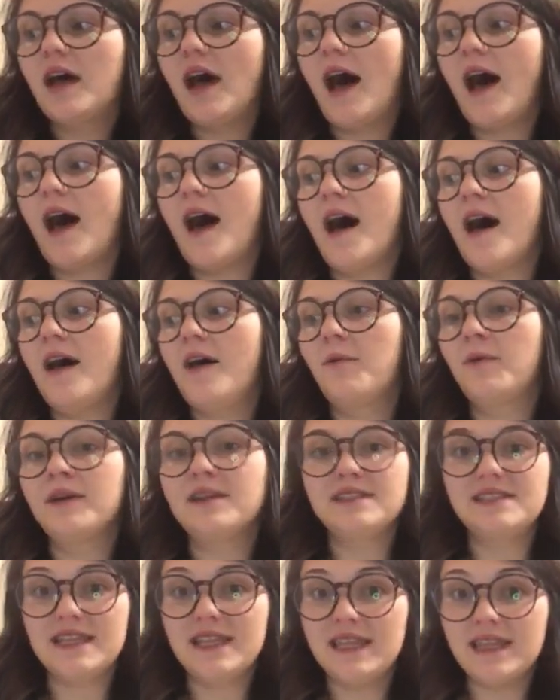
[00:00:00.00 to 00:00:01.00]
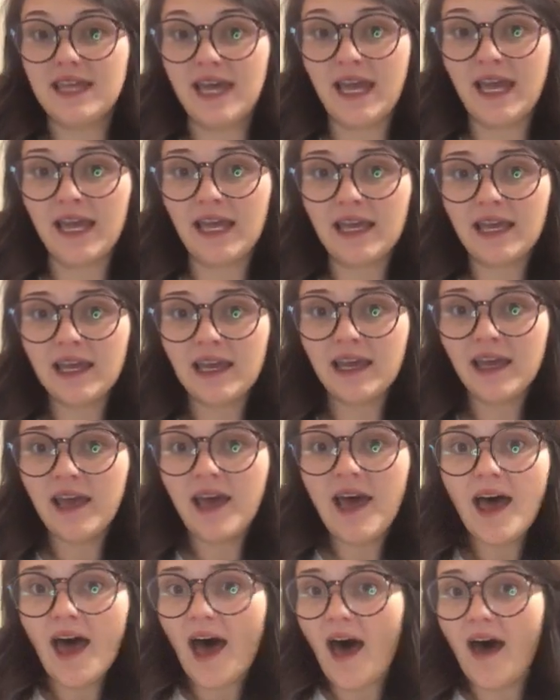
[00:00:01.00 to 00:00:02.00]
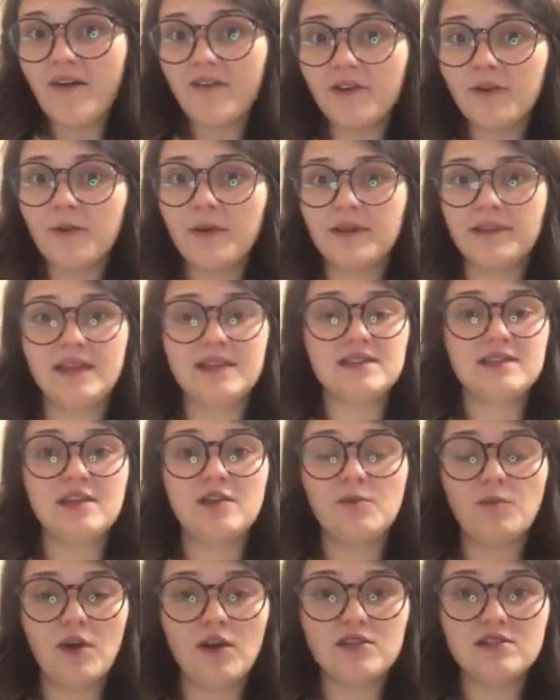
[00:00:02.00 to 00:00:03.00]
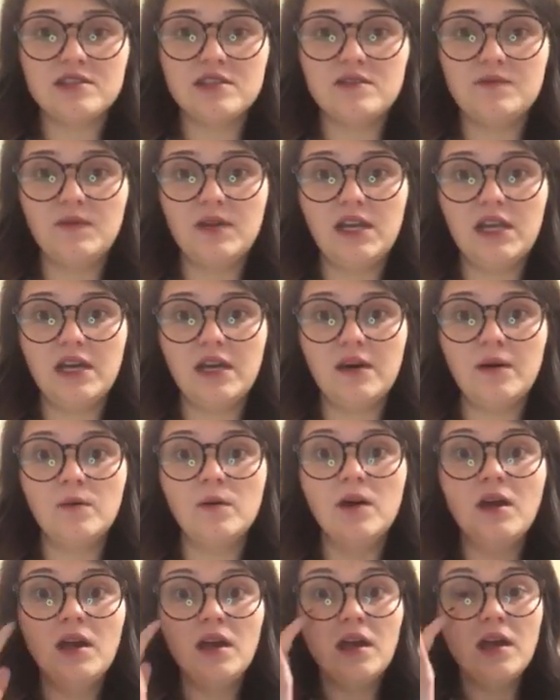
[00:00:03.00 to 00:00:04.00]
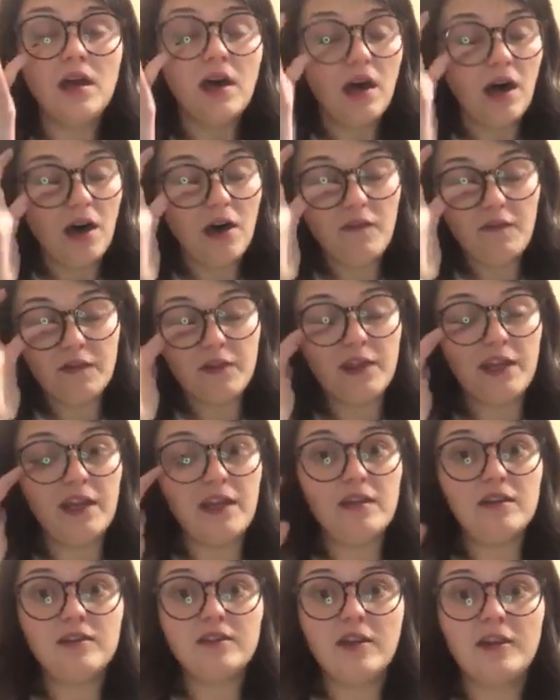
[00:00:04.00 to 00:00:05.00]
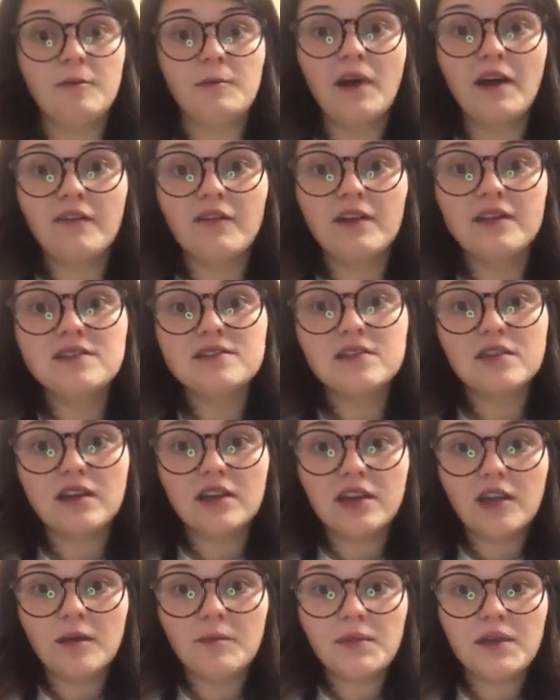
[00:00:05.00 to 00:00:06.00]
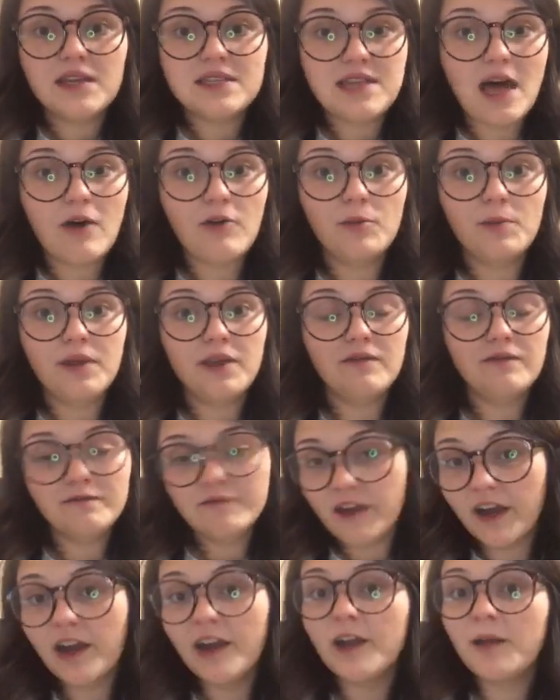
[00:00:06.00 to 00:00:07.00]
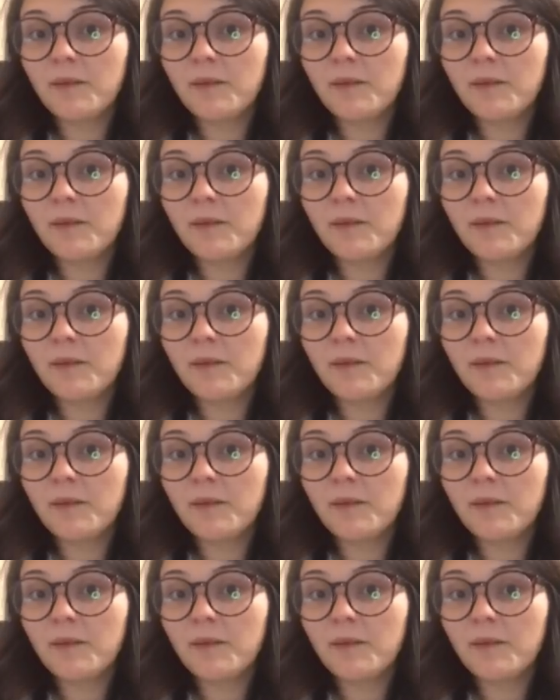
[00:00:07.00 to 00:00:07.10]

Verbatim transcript: I want to thank everyone that's going to watch this video. Hopefully none of my friends look it up because I will be very